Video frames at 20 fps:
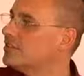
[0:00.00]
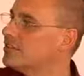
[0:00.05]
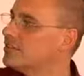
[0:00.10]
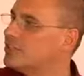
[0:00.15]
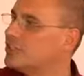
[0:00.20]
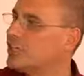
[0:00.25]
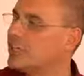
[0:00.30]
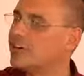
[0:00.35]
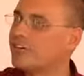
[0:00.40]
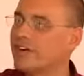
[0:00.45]

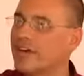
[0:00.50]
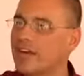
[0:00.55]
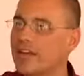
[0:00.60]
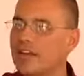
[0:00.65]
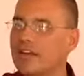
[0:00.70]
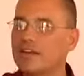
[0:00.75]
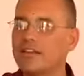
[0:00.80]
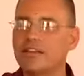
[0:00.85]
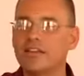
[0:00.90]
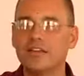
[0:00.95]

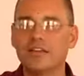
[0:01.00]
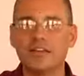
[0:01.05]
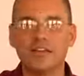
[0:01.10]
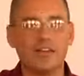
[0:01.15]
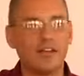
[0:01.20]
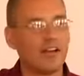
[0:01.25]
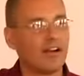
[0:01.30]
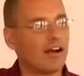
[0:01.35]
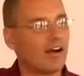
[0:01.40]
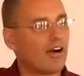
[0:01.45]
generated
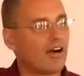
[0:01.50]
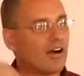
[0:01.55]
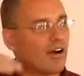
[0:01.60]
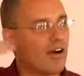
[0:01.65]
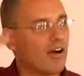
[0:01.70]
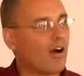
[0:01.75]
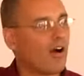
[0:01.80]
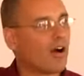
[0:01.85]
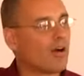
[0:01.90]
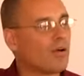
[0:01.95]
are
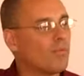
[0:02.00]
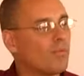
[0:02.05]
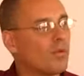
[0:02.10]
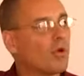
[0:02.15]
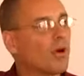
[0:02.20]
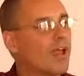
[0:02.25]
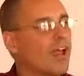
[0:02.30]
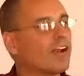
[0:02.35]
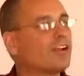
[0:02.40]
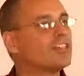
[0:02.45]
on a
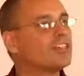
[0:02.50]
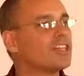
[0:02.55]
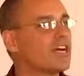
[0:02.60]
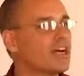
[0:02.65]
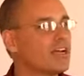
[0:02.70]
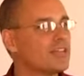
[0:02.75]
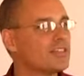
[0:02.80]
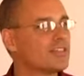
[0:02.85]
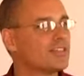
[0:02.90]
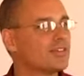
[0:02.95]
more
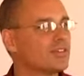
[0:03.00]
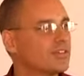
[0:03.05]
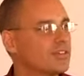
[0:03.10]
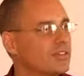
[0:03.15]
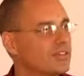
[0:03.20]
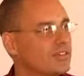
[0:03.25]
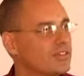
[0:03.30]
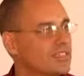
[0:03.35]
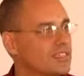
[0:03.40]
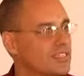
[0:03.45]
energized
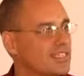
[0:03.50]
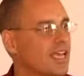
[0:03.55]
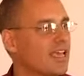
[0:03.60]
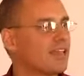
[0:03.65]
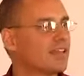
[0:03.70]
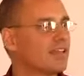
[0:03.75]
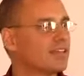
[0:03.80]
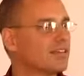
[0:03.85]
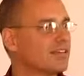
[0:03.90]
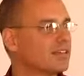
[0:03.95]

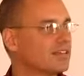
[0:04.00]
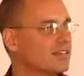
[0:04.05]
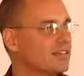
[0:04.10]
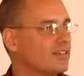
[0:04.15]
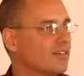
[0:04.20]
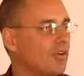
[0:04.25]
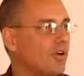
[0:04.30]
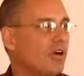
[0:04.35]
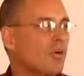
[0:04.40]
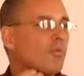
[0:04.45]
state
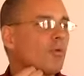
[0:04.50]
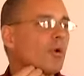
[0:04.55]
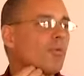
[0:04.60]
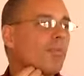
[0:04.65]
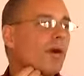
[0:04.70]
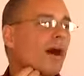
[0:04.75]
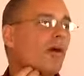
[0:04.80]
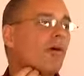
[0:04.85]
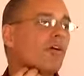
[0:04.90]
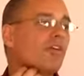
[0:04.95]
or a more
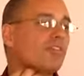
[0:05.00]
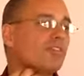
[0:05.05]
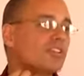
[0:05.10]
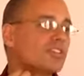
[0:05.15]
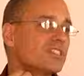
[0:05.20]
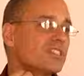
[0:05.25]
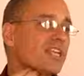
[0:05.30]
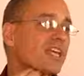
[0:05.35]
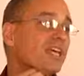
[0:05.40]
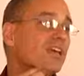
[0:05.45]
powerful
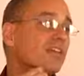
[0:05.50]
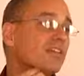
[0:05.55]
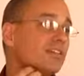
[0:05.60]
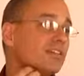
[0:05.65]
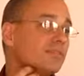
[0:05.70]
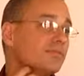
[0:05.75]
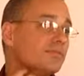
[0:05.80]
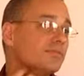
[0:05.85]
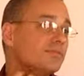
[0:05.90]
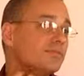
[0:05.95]
state.
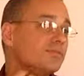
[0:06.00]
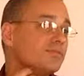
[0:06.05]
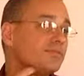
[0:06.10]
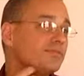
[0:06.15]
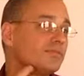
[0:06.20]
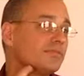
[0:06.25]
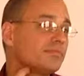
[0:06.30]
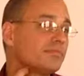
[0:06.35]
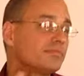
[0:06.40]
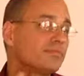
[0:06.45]

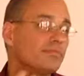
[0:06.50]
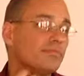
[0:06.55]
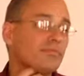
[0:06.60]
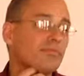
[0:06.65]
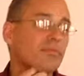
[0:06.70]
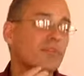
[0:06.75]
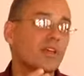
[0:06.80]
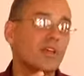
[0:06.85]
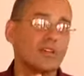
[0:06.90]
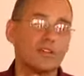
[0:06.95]

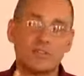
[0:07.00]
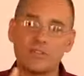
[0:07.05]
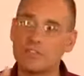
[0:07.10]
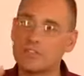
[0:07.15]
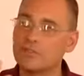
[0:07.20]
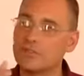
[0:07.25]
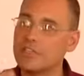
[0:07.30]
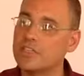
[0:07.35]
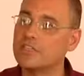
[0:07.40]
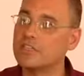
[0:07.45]

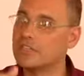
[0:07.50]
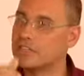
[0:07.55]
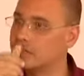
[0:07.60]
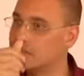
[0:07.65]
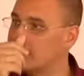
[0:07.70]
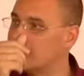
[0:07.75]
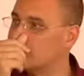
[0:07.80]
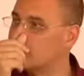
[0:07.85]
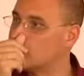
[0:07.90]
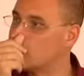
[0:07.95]
This
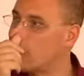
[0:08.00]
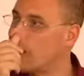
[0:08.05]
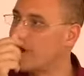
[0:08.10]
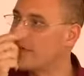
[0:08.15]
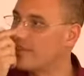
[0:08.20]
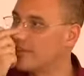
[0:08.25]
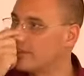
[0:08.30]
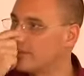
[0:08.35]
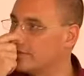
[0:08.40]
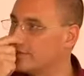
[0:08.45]
is why
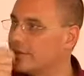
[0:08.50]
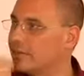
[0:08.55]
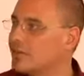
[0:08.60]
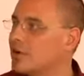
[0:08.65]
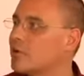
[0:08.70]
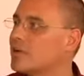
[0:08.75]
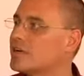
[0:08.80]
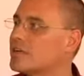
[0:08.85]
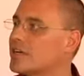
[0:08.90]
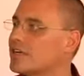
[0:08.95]
the
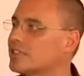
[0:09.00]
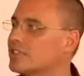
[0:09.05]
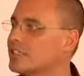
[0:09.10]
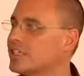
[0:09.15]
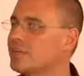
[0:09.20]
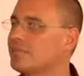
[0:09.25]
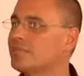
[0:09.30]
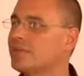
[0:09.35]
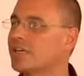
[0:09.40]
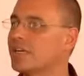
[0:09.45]
lower Dan
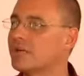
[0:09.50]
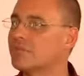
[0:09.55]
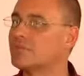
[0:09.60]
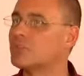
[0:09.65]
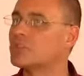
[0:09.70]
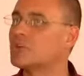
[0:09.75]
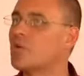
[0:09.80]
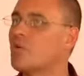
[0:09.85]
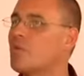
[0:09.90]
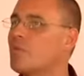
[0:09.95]
Tian becomes
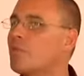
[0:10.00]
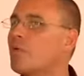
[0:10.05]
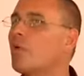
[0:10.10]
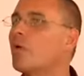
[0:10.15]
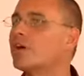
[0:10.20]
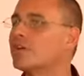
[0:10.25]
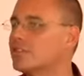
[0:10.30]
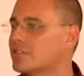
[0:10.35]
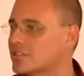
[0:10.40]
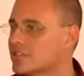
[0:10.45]
so
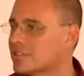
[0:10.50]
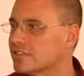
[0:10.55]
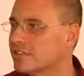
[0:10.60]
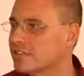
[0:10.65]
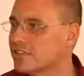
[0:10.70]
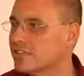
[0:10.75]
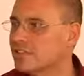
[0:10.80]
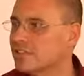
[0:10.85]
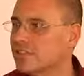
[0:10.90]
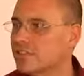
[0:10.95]
important
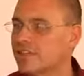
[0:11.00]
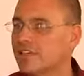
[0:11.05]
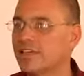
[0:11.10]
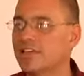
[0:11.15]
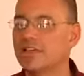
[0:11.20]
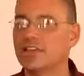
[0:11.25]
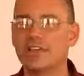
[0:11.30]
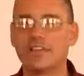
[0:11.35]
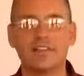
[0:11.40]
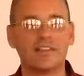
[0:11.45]

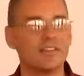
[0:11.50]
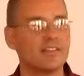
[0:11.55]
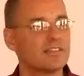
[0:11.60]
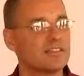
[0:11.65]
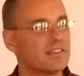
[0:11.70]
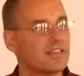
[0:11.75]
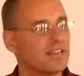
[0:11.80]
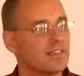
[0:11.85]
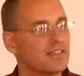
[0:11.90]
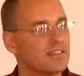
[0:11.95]
in
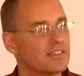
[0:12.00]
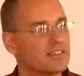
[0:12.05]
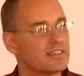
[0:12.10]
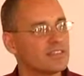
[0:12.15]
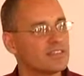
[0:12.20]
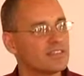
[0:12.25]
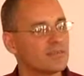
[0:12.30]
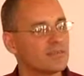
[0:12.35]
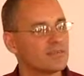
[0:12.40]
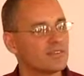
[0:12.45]
the
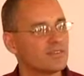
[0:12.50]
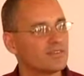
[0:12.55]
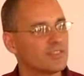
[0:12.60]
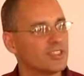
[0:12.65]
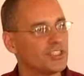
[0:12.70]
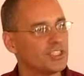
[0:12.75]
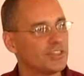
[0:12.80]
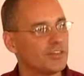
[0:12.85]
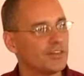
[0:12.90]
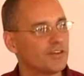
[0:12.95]
systems of
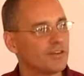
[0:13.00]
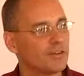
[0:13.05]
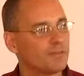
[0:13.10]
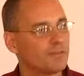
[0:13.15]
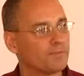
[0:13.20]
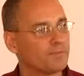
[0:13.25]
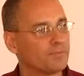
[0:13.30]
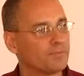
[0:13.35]
Qigong.